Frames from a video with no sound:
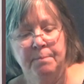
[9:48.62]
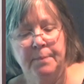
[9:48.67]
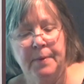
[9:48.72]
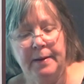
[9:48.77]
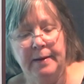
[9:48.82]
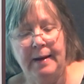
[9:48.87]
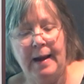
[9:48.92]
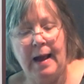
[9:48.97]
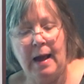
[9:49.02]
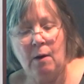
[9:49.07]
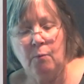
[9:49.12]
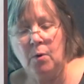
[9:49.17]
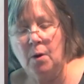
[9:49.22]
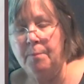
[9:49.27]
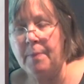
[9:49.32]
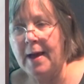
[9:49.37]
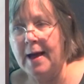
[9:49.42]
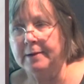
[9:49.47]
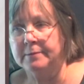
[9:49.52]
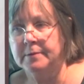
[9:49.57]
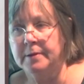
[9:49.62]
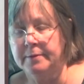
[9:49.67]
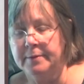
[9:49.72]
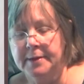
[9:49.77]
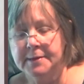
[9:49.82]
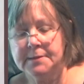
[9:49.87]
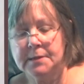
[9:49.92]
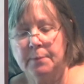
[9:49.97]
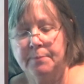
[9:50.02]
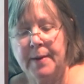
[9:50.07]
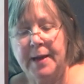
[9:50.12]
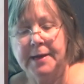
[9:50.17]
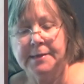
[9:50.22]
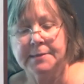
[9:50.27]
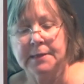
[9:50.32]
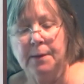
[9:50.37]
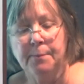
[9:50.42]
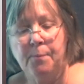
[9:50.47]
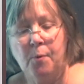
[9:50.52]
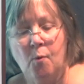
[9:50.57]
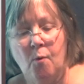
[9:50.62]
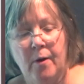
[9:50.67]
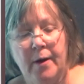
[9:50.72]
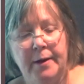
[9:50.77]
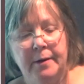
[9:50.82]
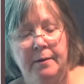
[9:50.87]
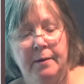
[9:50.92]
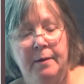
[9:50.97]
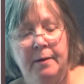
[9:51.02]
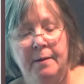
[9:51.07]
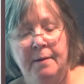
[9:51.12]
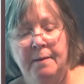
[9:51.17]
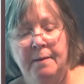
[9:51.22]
But now we're back to this amazing point.